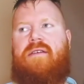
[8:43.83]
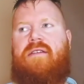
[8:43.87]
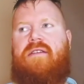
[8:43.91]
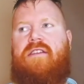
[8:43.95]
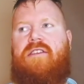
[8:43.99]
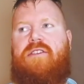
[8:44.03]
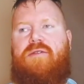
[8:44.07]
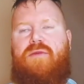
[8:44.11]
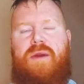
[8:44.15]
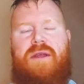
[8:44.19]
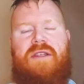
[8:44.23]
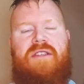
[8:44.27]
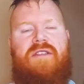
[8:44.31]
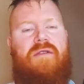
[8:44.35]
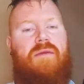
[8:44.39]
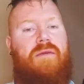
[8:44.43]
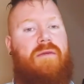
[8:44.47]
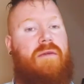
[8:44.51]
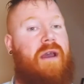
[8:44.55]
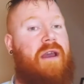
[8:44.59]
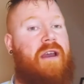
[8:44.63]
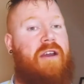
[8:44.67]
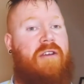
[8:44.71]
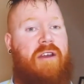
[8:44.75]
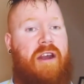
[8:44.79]
There's been
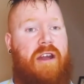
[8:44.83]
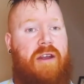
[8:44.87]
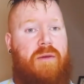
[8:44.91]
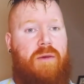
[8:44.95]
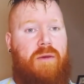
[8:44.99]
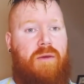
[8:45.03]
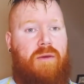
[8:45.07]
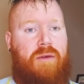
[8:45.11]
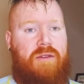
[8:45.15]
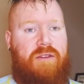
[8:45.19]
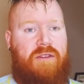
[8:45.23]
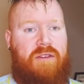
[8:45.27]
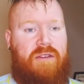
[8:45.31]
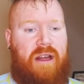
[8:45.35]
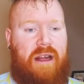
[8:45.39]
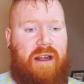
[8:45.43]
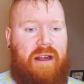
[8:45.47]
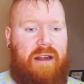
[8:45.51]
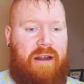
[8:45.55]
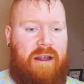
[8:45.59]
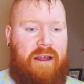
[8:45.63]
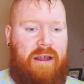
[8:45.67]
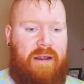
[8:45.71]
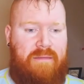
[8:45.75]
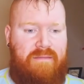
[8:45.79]
some incredible ones
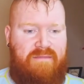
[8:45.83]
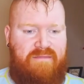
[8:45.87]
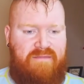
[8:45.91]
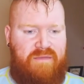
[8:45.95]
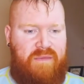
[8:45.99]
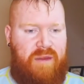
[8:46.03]
lately.